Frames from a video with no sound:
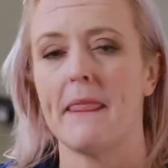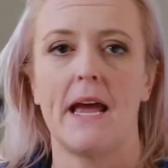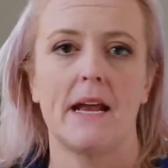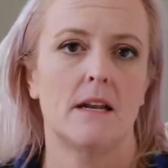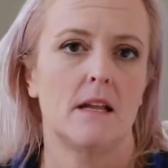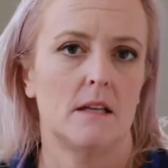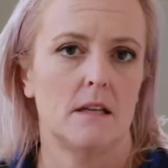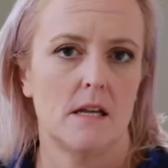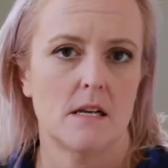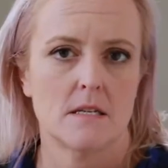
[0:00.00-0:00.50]

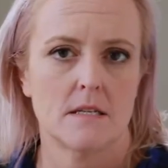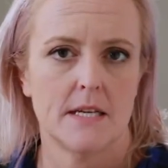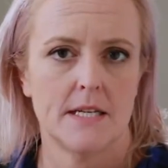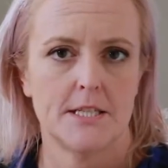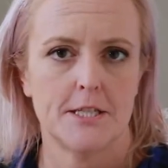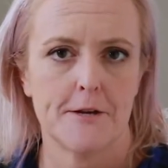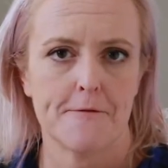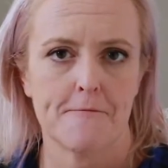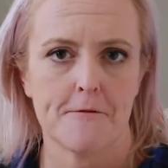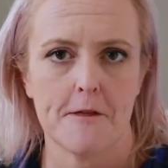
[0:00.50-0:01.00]
and it lists
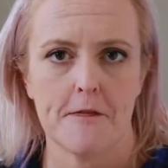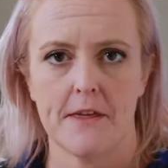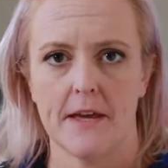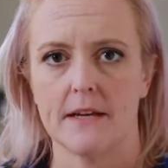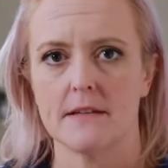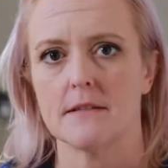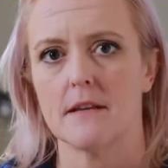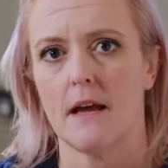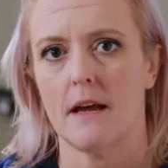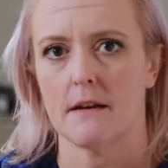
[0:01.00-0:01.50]
these different
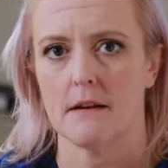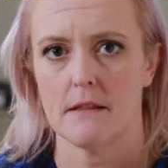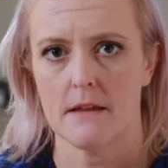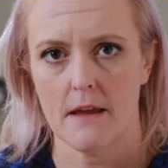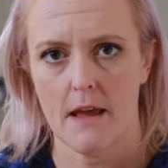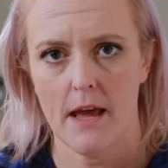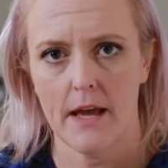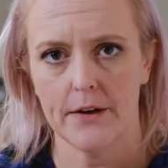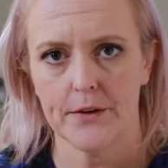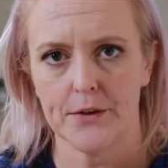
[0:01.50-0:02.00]
things under the
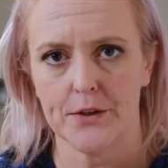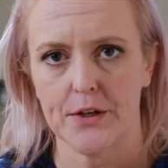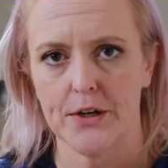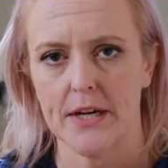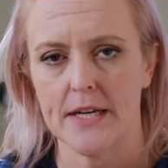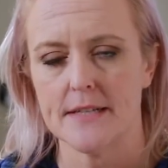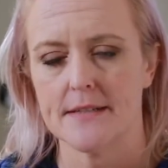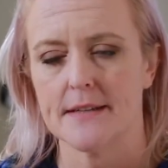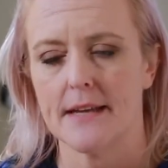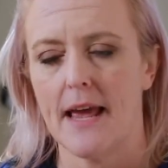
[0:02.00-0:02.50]

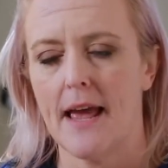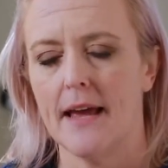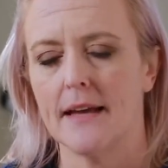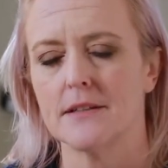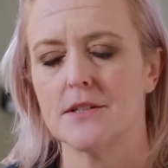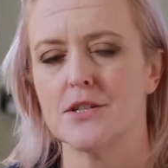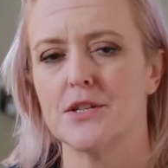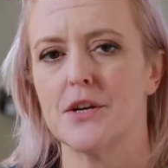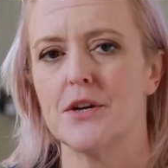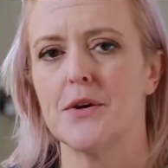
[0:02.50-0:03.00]
categories.
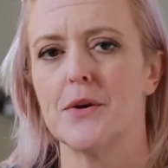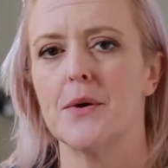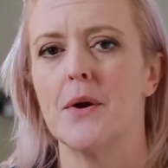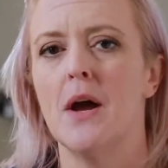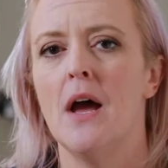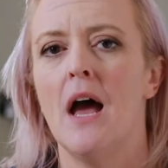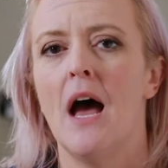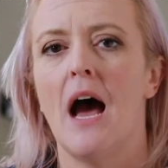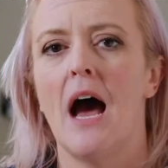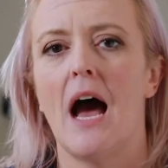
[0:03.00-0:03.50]
And so
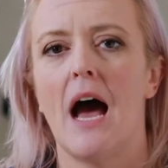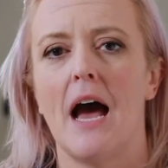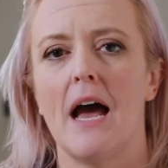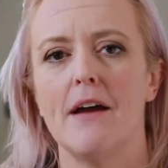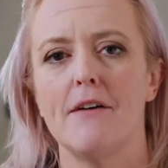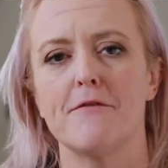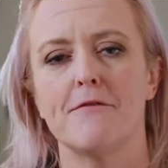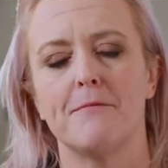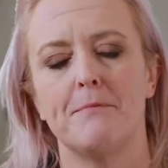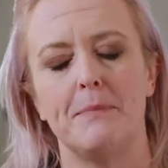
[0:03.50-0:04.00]

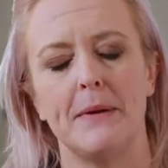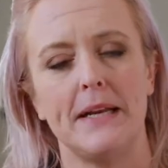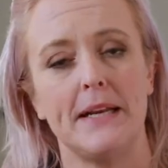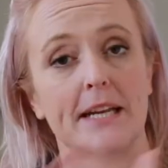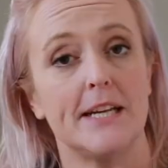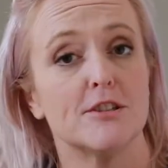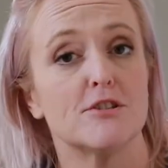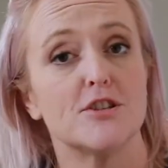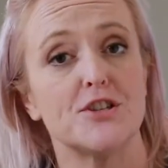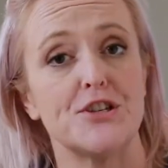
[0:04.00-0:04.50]
I've been
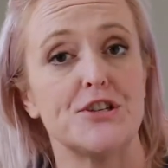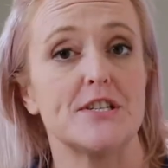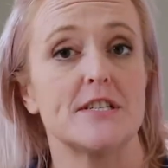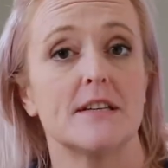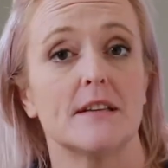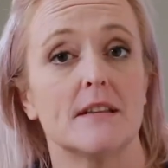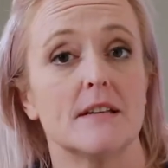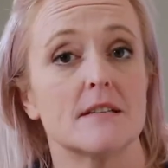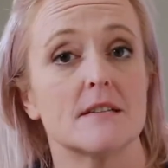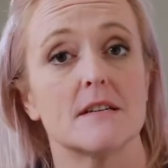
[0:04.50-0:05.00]

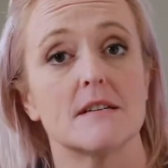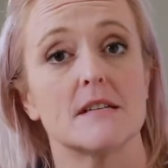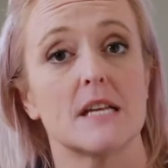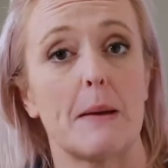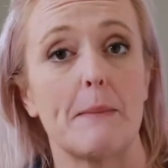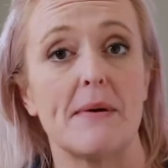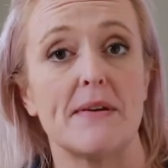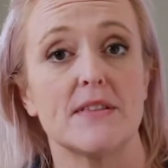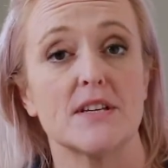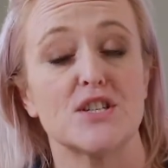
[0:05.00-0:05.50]
introducing this to
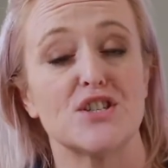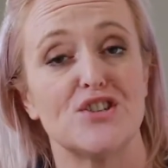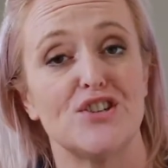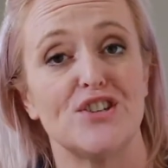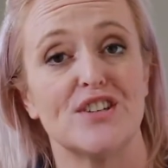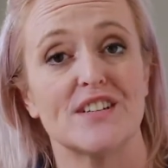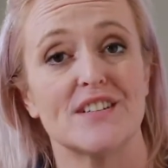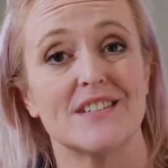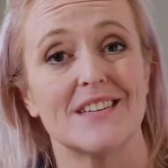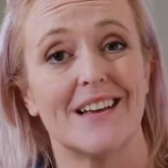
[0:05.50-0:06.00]
some of the
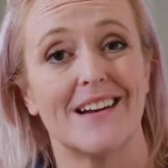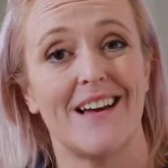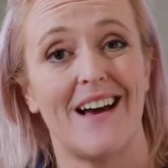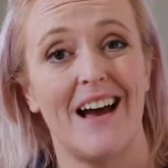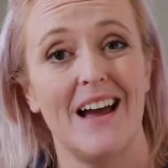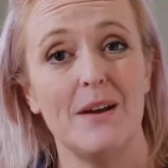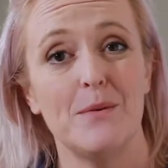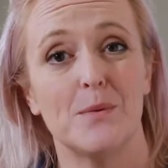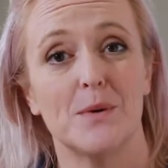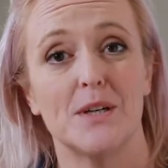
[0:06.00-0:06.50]
students that
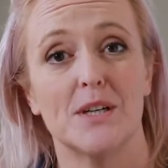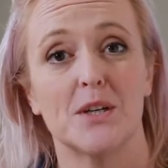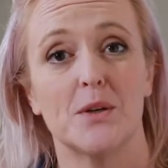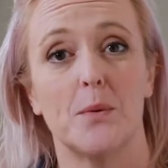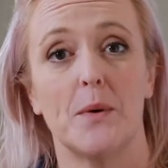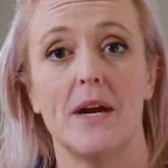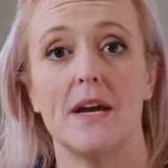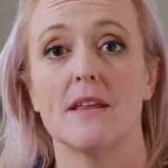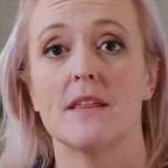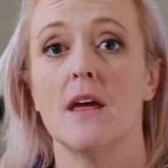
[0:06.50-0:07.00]
I
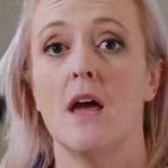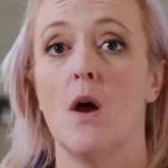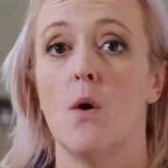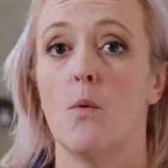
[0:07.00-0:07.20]
work with,